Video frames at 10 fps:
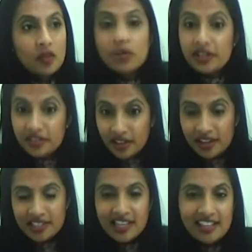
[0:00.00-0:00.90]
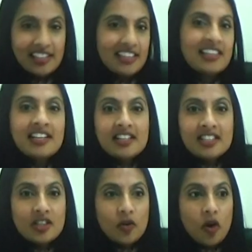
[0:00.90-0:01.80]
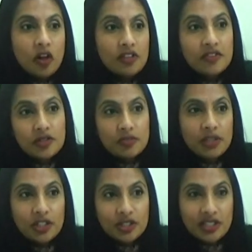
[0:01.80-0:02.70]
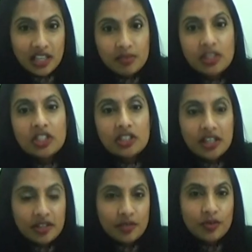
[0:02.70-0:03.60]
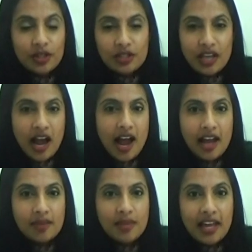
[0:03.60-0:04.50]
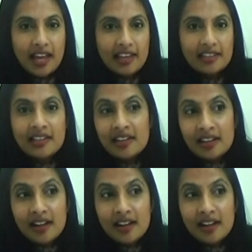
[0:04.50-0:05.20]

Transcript: with saline. So all of those pictures can be shared in real time, and